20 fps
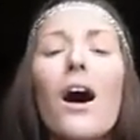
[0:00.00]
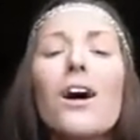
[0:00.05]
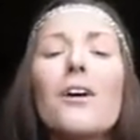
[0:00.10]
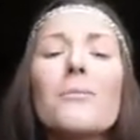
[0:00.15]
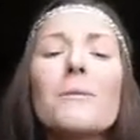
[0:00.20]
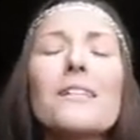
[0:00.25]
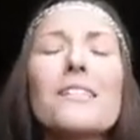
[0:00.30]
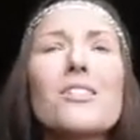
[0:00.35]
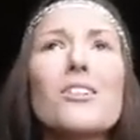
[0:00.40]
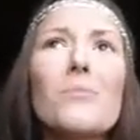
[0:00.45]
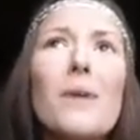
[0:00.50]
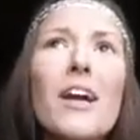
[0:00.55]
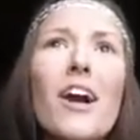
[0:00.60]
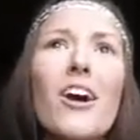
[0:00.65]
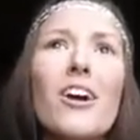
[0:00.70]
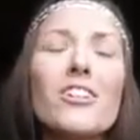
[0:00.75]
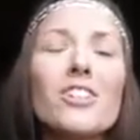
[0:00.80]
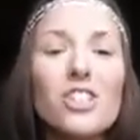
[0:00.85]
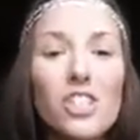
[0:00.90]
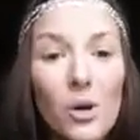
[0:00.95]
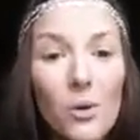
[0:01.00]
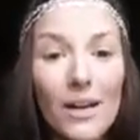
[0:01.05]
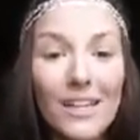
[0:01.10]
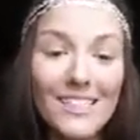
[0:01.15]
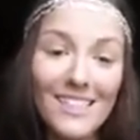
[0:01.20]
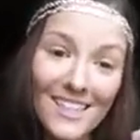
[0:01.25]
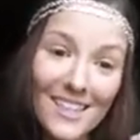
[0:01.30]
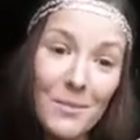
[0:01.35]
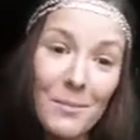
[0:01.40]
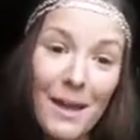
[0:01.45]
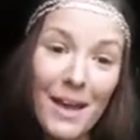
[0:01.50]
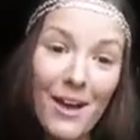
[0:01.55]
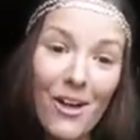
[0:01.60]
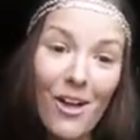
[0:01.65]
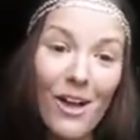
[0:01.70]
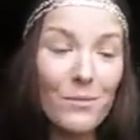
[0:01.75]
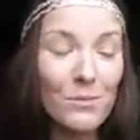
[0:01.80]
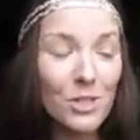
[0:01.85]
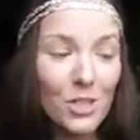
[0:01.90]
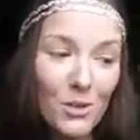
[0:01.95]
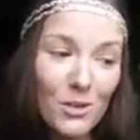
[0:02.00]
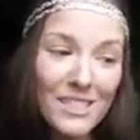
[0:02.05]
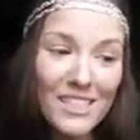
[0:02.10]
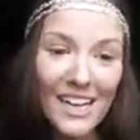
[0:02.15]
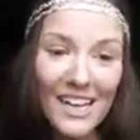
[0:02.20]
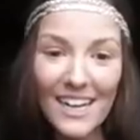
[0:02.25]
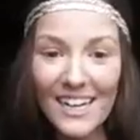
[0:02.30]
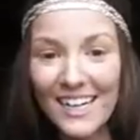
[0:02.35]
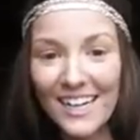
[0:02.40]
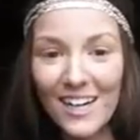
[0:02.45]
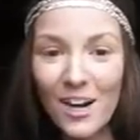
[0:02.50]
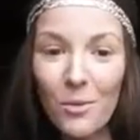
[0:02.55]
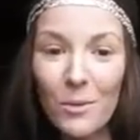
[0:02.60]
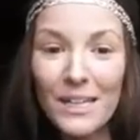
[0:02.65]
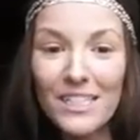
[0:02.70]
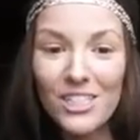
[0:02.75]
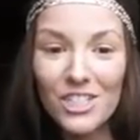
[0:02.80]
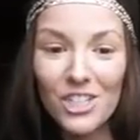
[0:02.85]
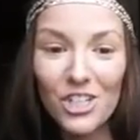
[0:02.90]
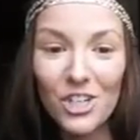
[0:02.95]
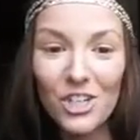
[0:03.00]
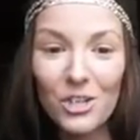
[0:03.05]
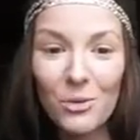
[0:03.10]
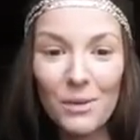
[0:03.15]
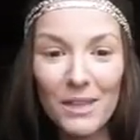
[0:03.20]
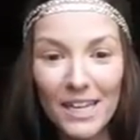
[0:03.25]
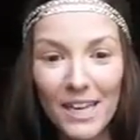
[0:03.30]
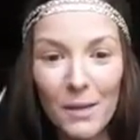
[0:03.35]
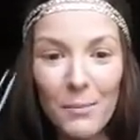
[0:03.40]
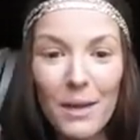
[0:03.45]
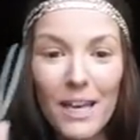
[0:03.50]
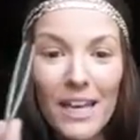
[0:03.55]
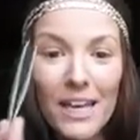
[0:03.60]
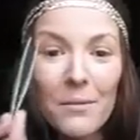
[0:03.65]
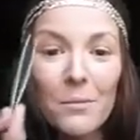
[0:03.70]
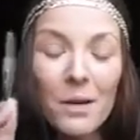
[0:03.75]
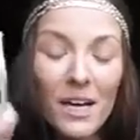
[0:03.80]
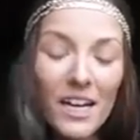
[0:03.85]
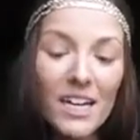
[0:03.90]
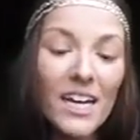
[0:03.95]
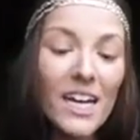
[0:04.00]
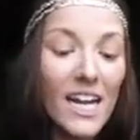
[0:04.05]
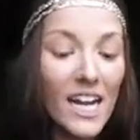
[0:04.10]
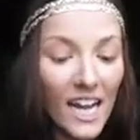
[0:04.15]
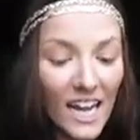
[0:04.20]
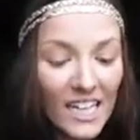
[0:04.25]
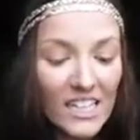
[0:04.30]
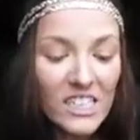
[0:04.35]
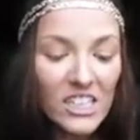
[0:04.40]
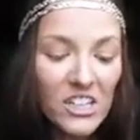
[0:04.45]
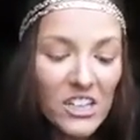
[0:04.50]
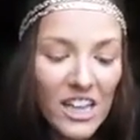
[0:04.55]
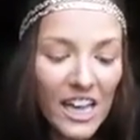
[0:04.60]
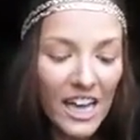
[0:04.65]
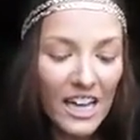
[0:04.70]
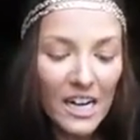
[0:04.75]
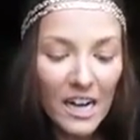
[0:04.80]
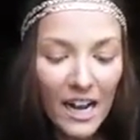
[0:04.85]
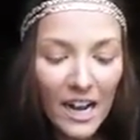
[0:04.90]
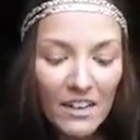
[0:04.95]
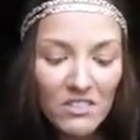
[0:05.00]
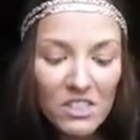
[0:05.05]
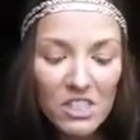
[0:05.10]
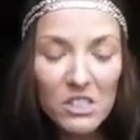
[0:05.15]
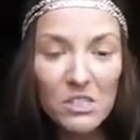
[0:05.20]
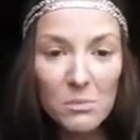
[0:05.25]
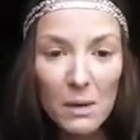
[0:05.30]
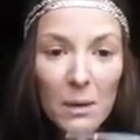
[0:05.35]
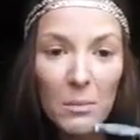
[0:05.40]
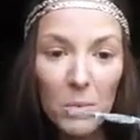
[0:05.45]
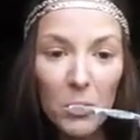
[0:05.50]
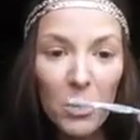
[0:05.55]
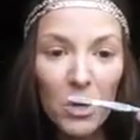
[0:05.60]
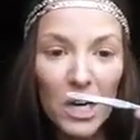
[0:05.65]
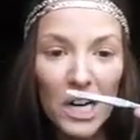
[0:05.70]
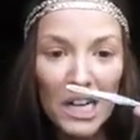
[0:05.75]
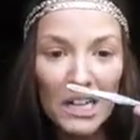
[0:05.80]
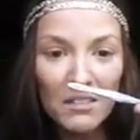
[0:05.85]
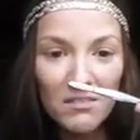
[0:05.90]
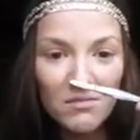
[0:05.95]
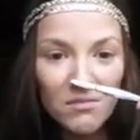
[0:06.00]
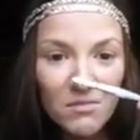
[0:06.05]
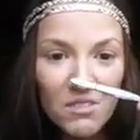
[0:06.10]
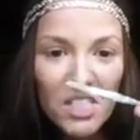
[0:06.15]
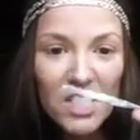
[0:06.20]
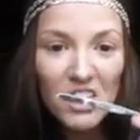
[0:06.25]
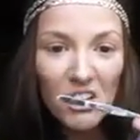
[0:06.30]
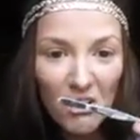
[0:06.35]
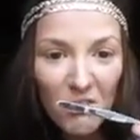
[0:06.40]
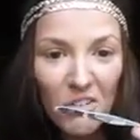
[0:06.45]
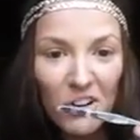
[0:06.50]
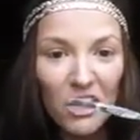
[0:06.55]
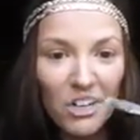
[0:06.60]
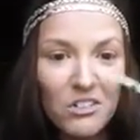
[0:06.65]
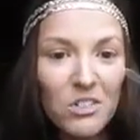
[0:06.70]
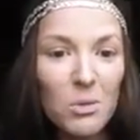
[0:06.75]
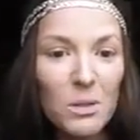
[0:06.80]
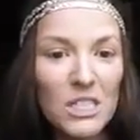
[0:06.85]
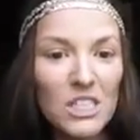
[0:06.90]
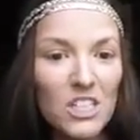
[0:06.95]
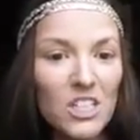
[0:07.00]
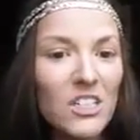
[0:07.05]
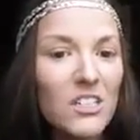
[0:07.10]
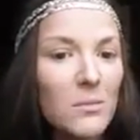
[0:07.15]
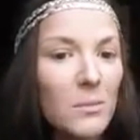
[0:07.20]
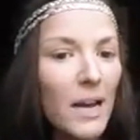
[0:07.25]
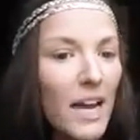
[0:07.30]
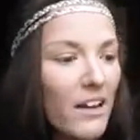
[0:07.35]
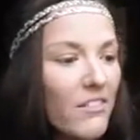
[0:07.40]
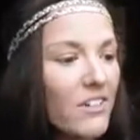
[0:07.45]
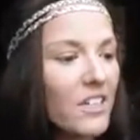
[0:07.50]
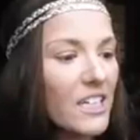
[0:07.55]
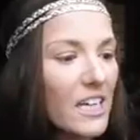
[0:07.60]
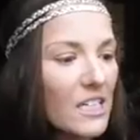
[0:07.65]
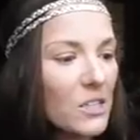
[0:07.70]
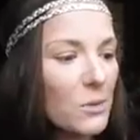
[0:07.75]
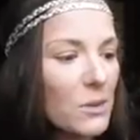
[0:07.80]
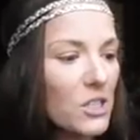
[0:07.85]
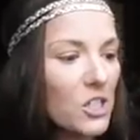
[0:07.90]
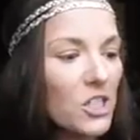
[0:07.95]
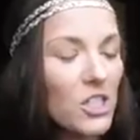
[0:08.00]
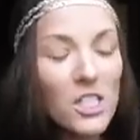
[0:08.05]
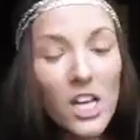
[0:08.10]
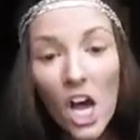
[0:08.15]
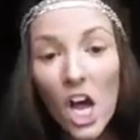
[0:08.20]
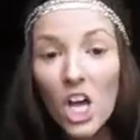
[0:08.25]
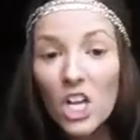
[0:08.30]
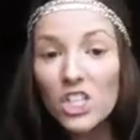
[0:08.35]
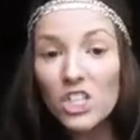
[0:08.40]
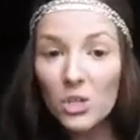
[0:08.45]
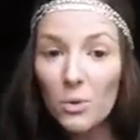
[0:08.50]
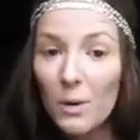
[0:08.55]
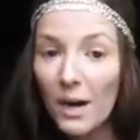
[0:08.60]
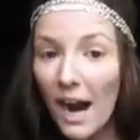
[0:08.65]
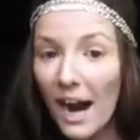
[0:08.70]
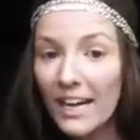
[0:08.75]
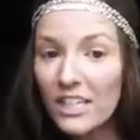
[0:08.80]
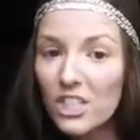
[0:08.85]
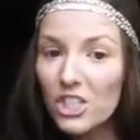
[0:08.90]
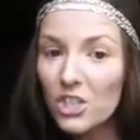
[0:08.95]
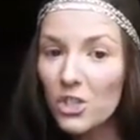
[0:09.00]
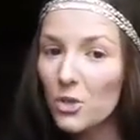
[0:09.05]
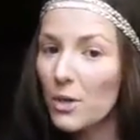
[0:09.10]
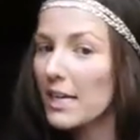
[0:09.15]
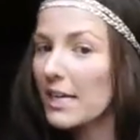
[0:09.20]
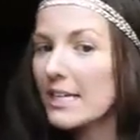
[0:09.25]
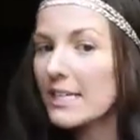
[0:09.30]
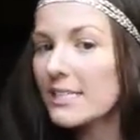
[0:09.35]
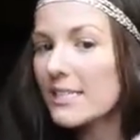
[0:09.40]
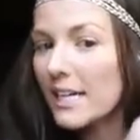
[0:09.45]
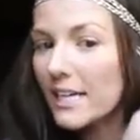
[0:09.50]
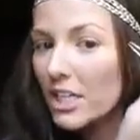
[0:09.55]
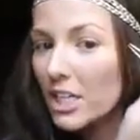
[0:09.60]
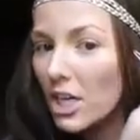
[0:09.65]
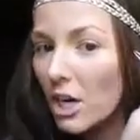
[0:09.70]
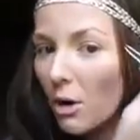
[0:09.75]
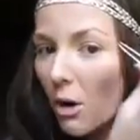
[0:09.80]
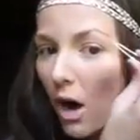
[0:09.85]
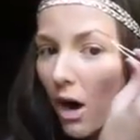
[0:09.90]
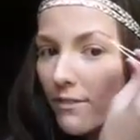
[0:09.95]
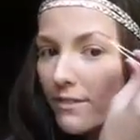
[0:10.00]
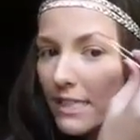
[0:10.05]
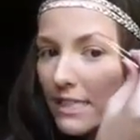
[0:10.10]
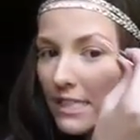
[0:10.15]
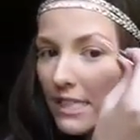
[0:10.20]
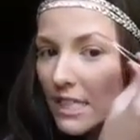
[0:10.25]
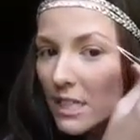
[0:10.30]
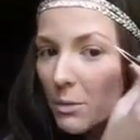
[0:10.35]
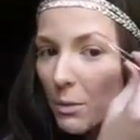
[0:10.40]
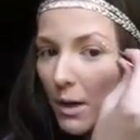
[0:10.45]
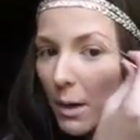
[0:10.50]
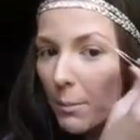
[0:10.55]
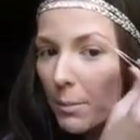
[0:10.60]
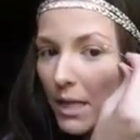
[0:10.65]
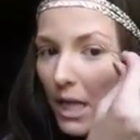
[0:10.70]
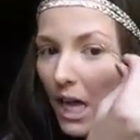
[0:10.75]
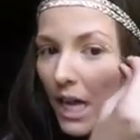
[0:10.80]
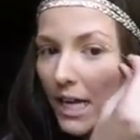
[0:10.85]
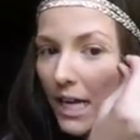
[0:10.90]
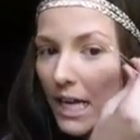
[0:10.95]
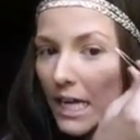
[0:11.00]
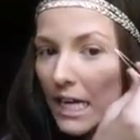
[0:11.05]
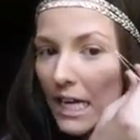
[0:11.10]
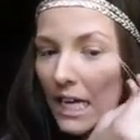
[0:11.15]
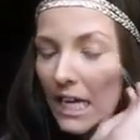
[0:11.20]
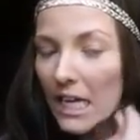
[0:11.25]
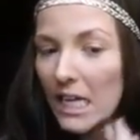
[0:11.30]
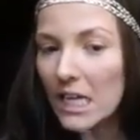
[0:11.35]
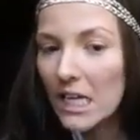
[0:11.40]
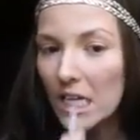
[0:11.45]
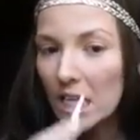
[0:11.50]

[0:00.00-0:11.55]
Be still my heart. So it's in the mail. I'm so excited. Cannot wait to show you when they come in. But until then, I have to use my boring silver tweezers, my everyday tweezers. So what I do is, you know, obviously you want to pluck any